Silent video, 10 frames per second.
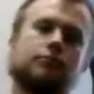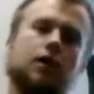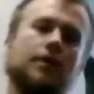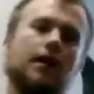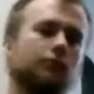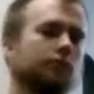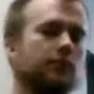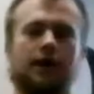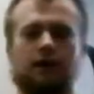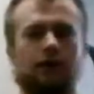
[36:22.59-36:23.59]
about
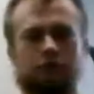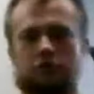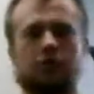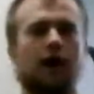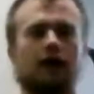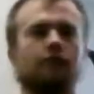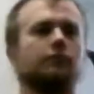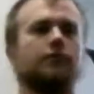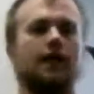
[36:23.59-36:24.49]
anything, your diet,